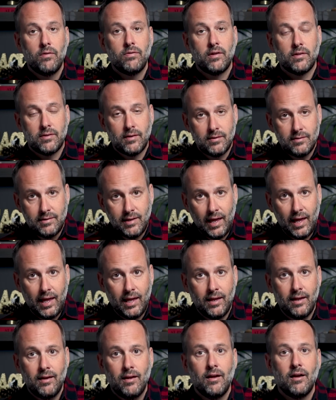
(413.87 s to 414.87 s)
that the
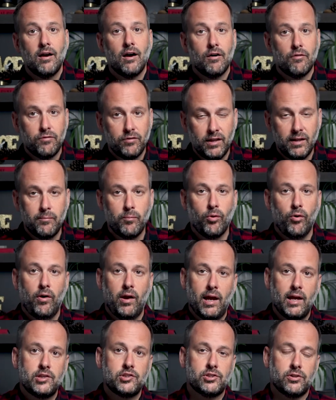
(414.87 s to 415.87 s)
day of
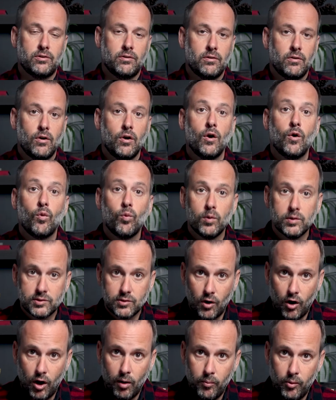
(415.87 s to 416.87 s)
liberation was
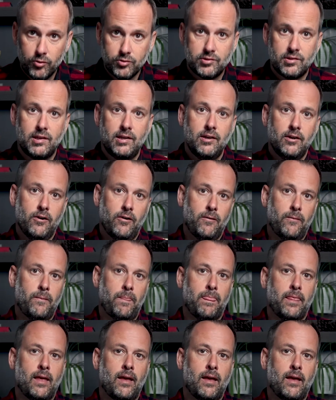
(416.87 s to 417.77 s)
almost here.